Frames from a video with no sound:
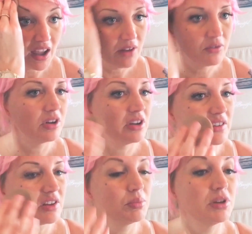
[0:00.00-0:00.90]
Kat Von
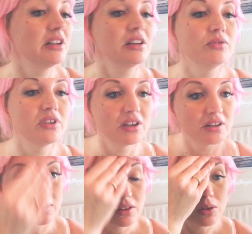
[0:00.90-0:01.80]
D's completely
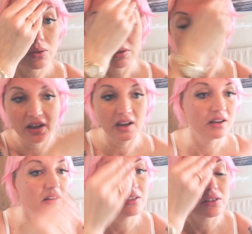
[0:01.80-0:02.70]
vegan though,
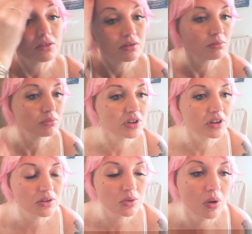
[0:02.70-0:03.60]
and it's pretty
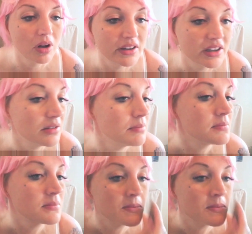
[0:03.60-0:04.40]
good quality.